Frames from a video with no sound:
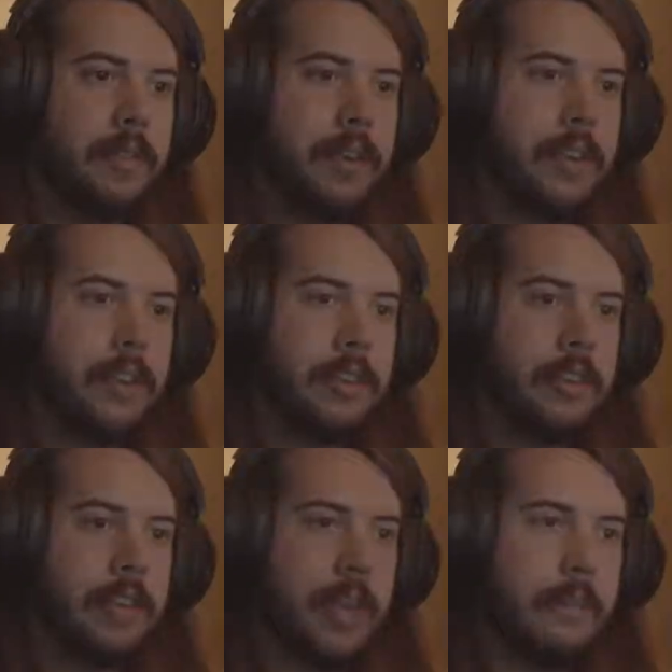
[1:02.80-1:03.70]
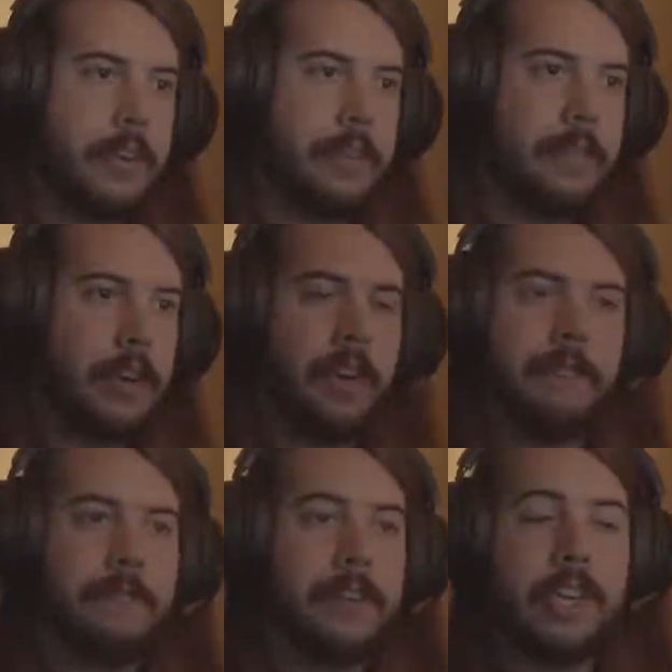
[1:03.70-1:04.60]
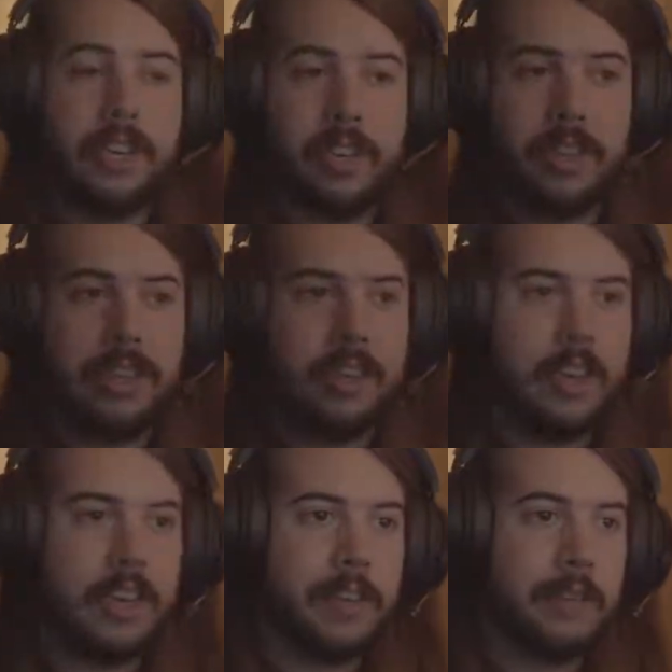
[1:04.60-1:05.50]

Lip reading: and just like that, we've finished the